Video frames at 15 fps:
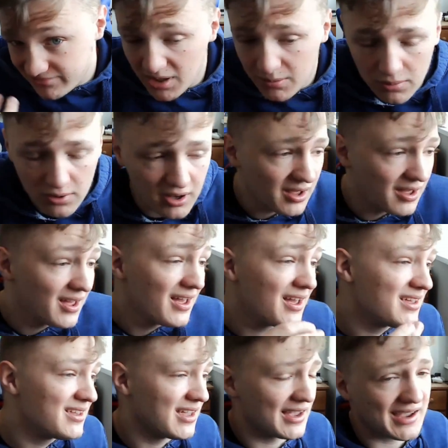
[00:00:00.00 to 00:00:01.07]
But
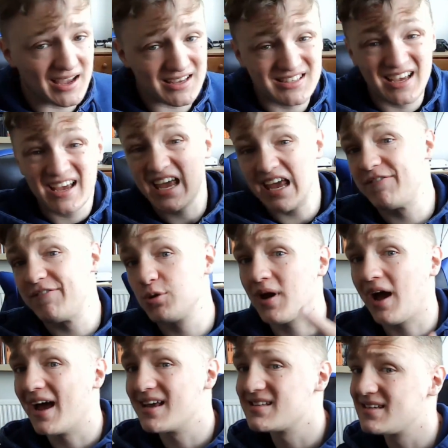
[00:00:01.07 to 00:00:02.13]
yeah, guys, if you
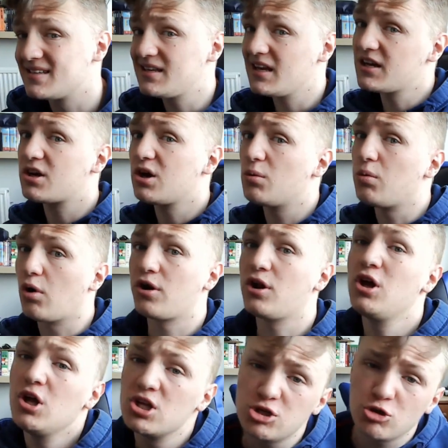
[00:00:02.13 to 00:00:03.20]
guys did go on
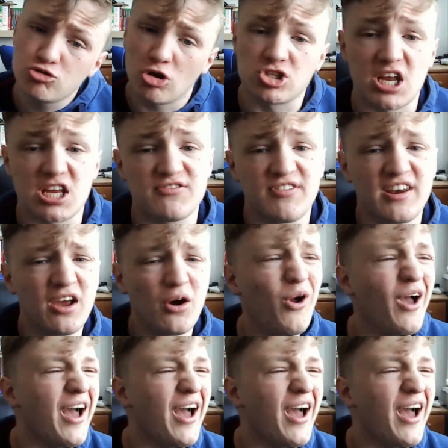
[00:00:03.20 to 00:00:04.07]
to enjoy today's video,